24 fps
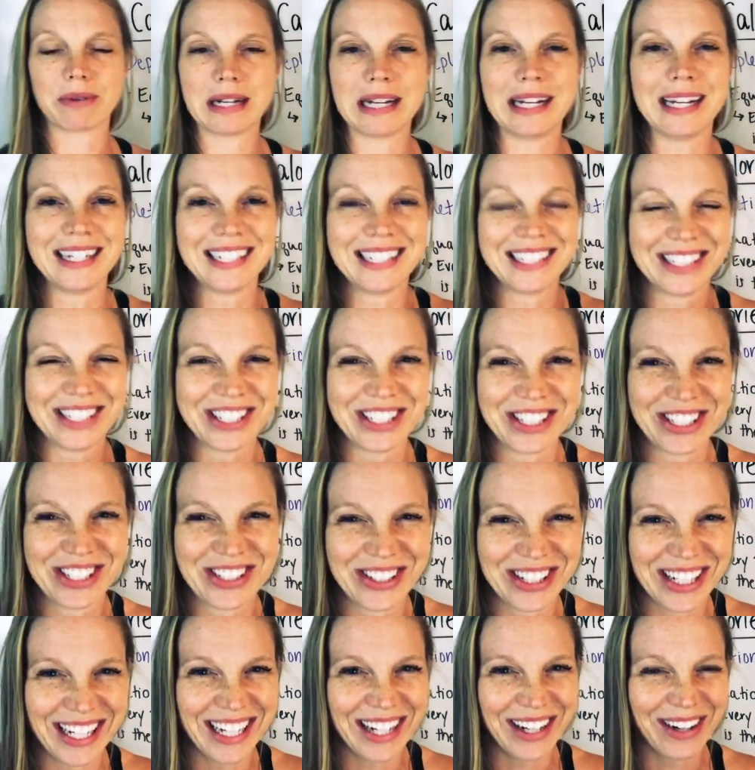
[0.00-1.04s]
reaching
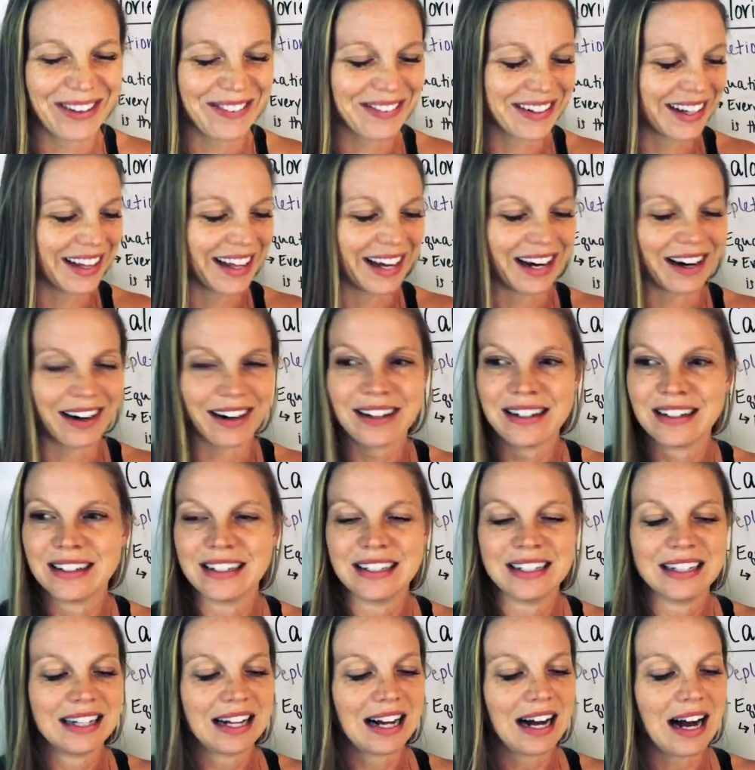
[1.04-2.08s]
over there.
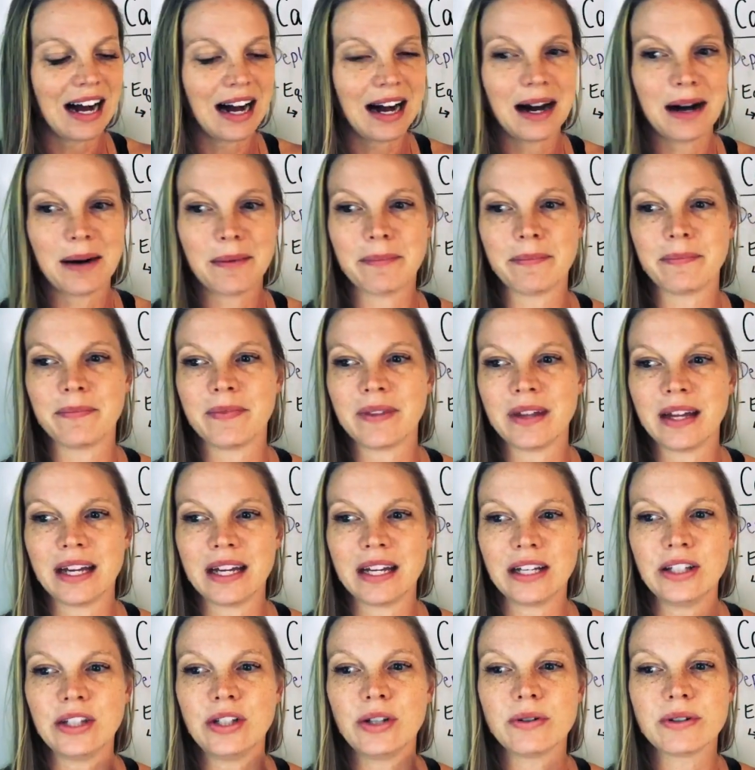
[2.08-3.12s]
Um,
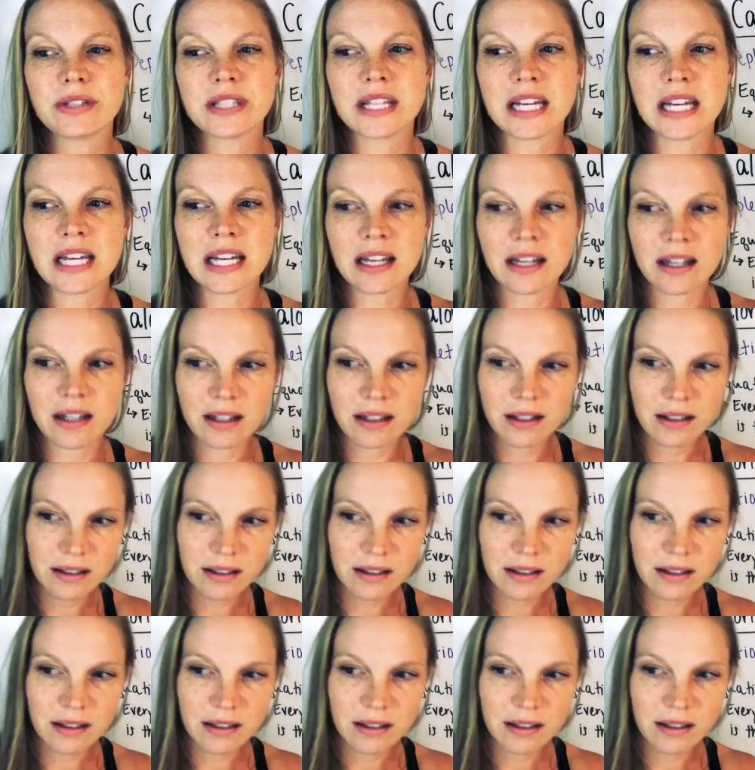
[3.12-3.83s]
using,